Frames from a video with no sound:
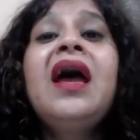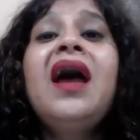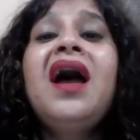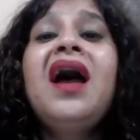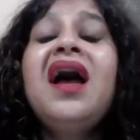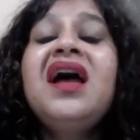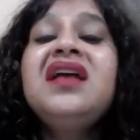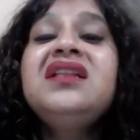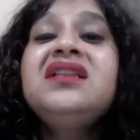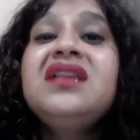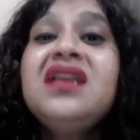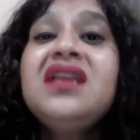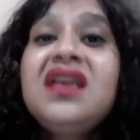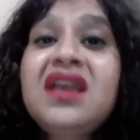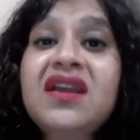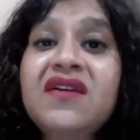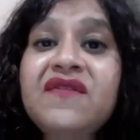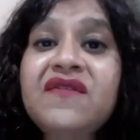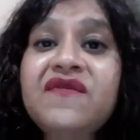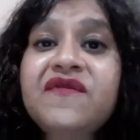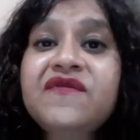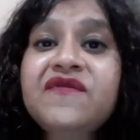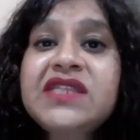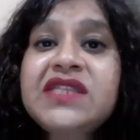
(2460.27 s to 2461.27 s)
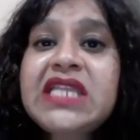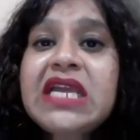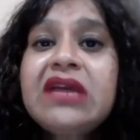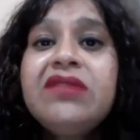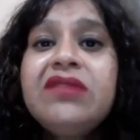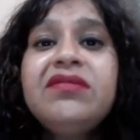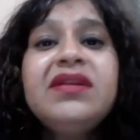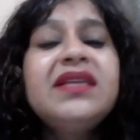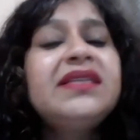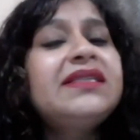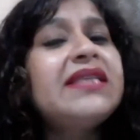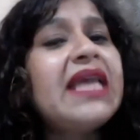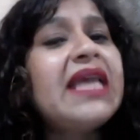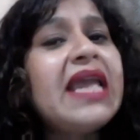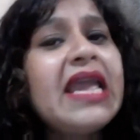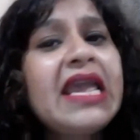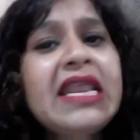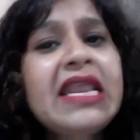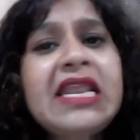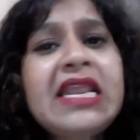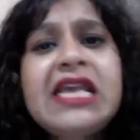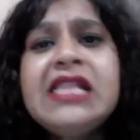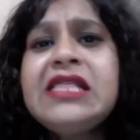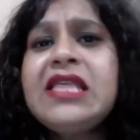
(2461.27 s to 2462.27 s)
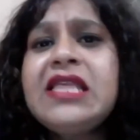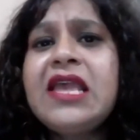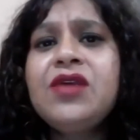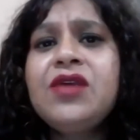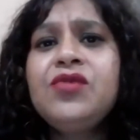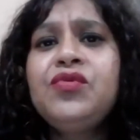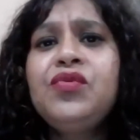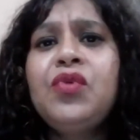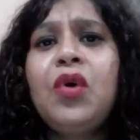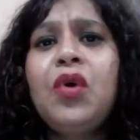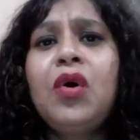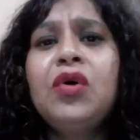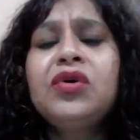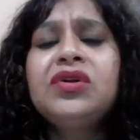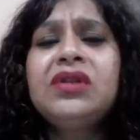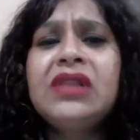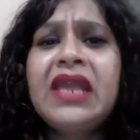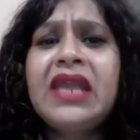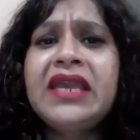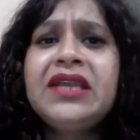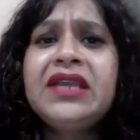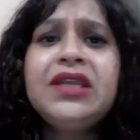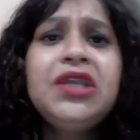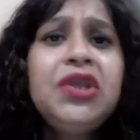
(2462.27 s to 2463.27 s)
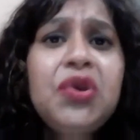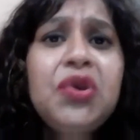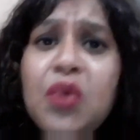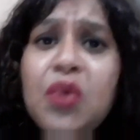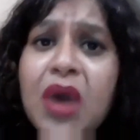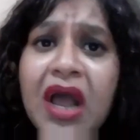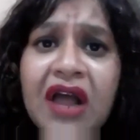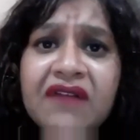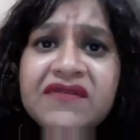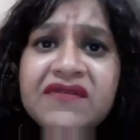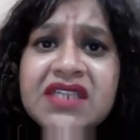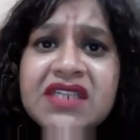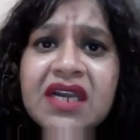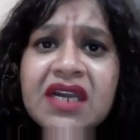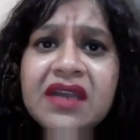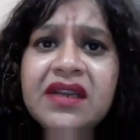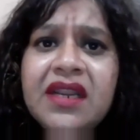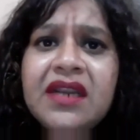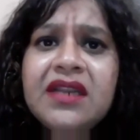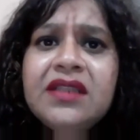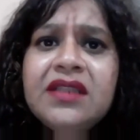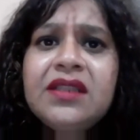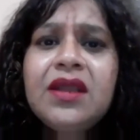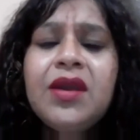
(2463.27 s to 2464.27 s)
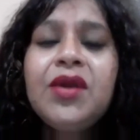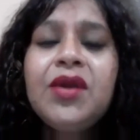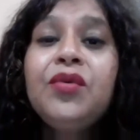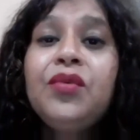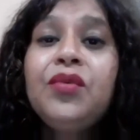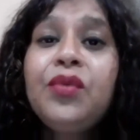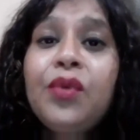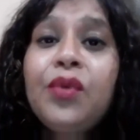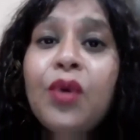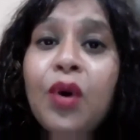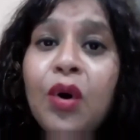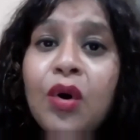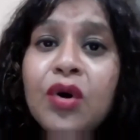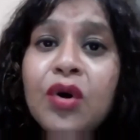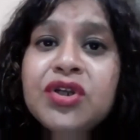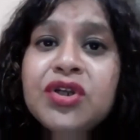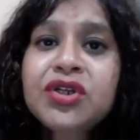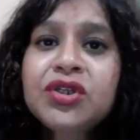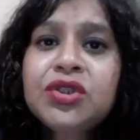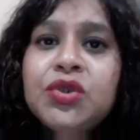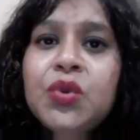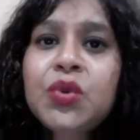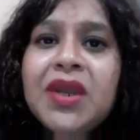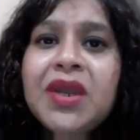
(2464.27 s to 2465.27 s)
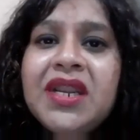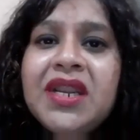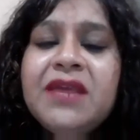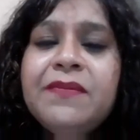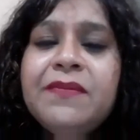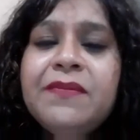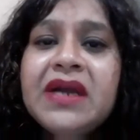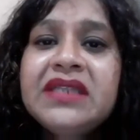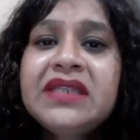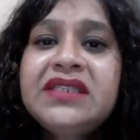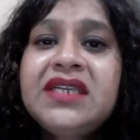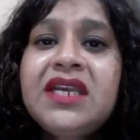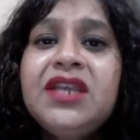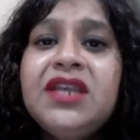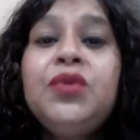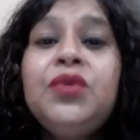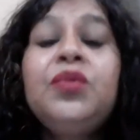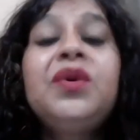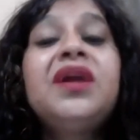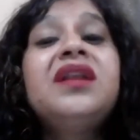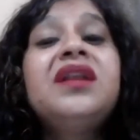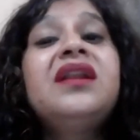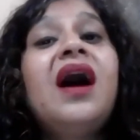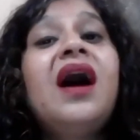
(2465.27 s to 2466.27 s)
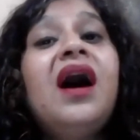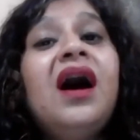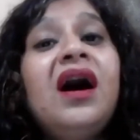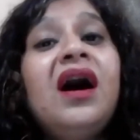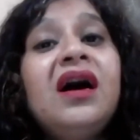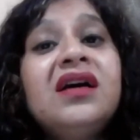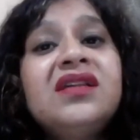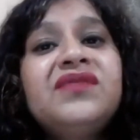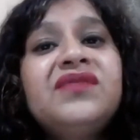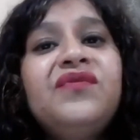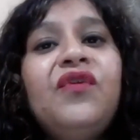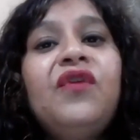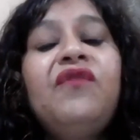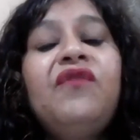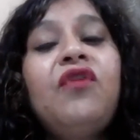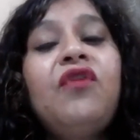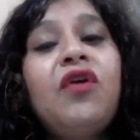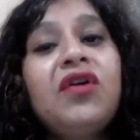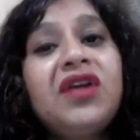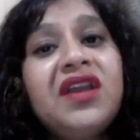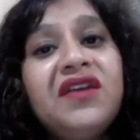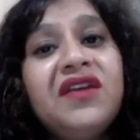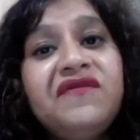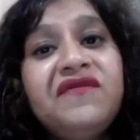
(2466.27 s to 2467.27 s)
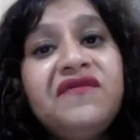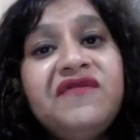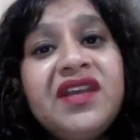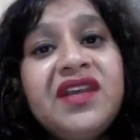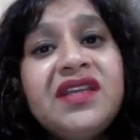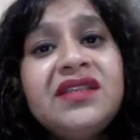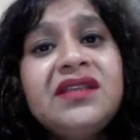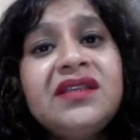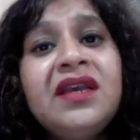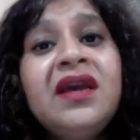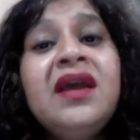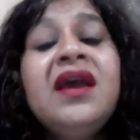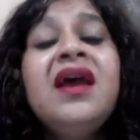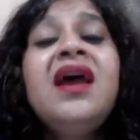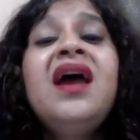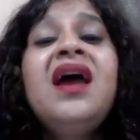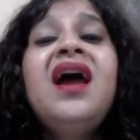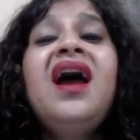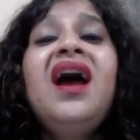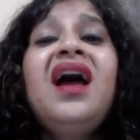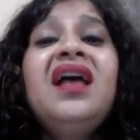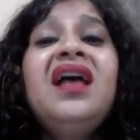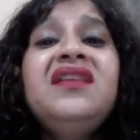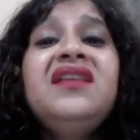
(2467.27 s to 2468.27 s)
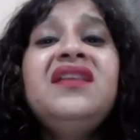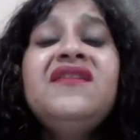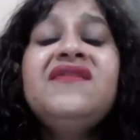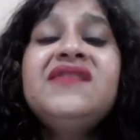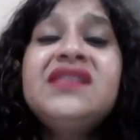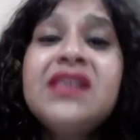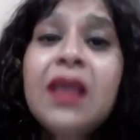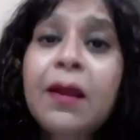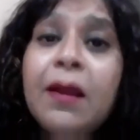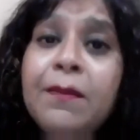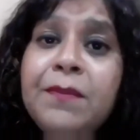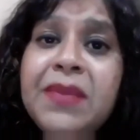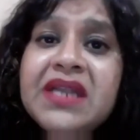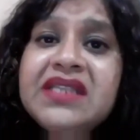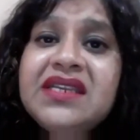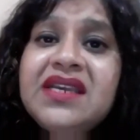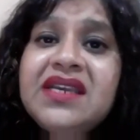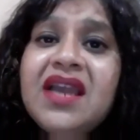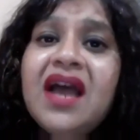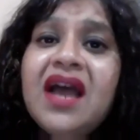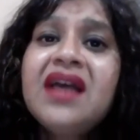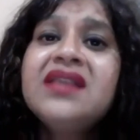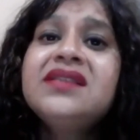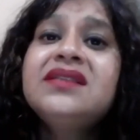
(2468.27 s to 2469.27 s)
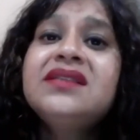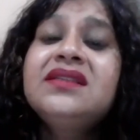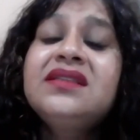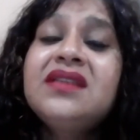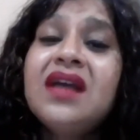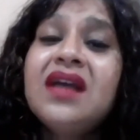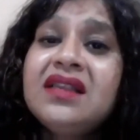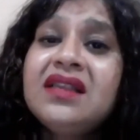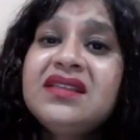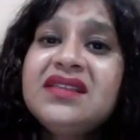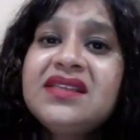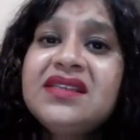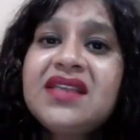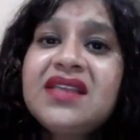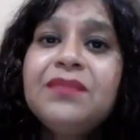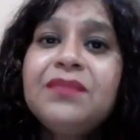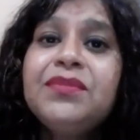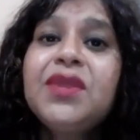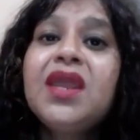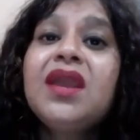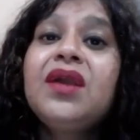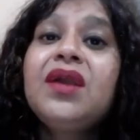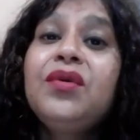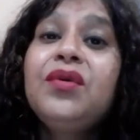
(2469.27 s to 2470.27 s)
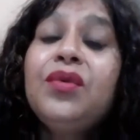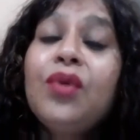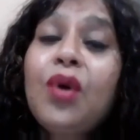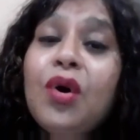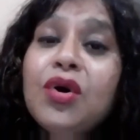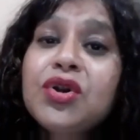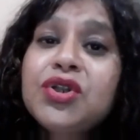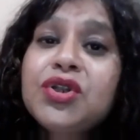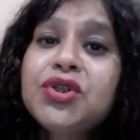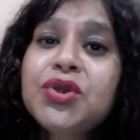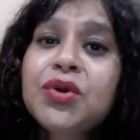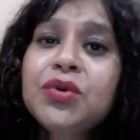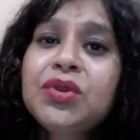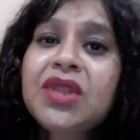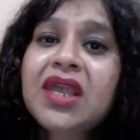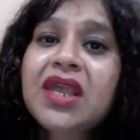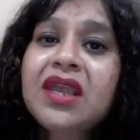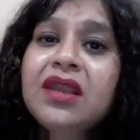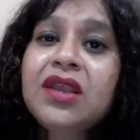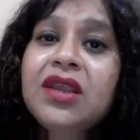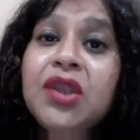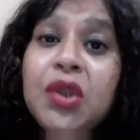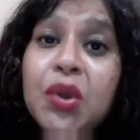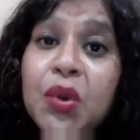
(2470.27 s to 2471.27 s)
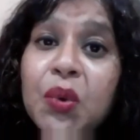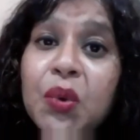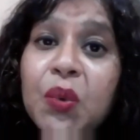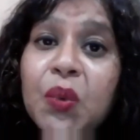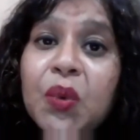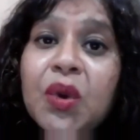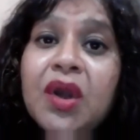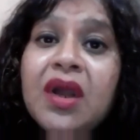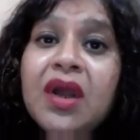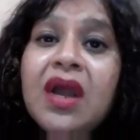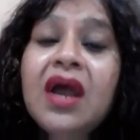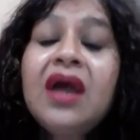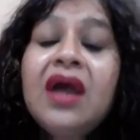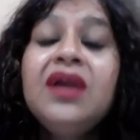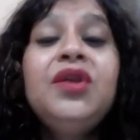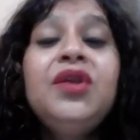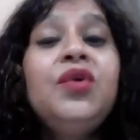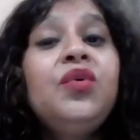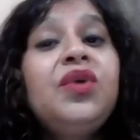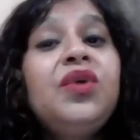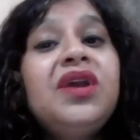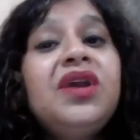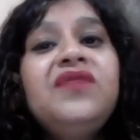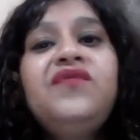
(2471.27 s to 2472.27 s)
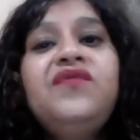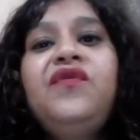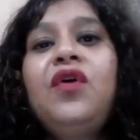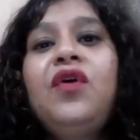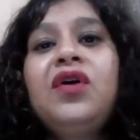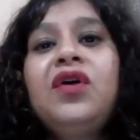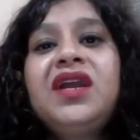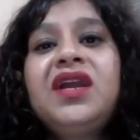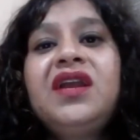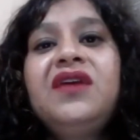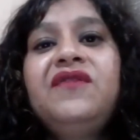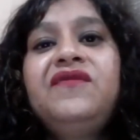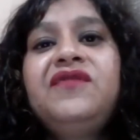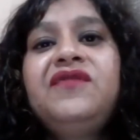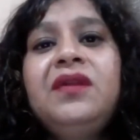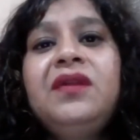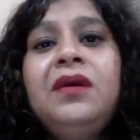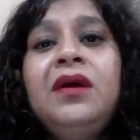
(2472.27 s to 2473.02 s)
And if there is anything wrong, like you have done anything wrong to anybody, you can ask for forgiveness. And if somebody has done something wrong to you, you can forgive.